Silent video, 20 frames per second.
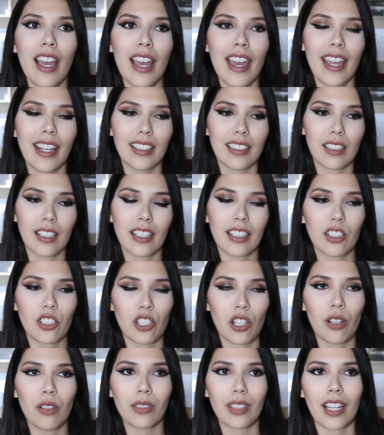It
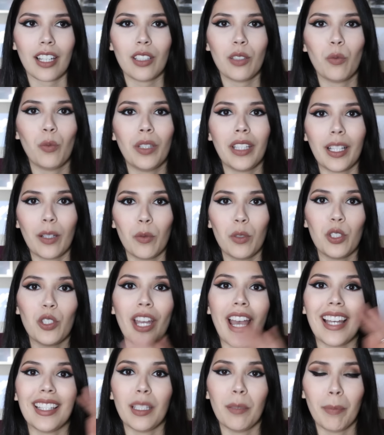shows how when you
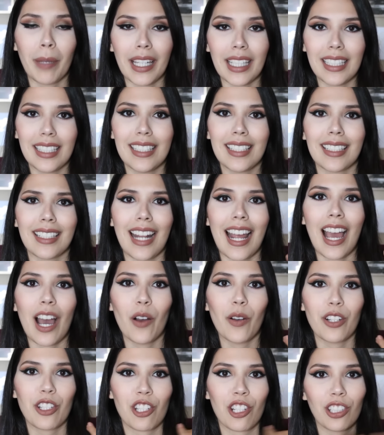add the buttons and
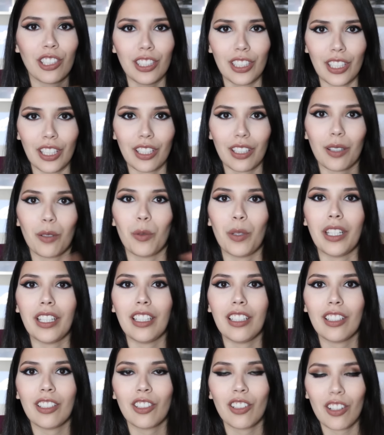how it should look
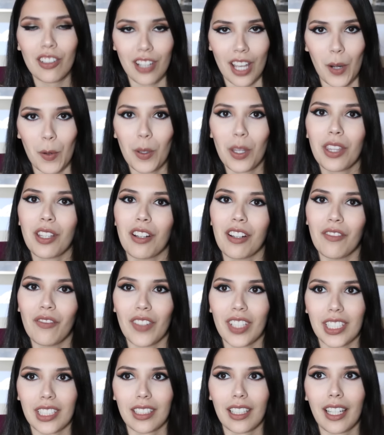when you're done with your
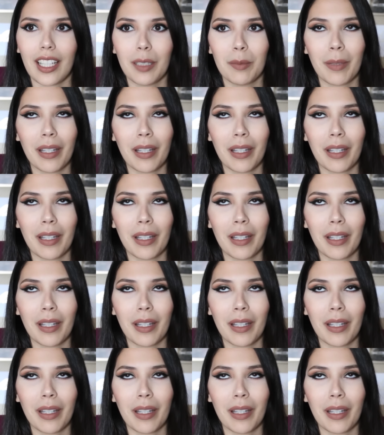Invisalign.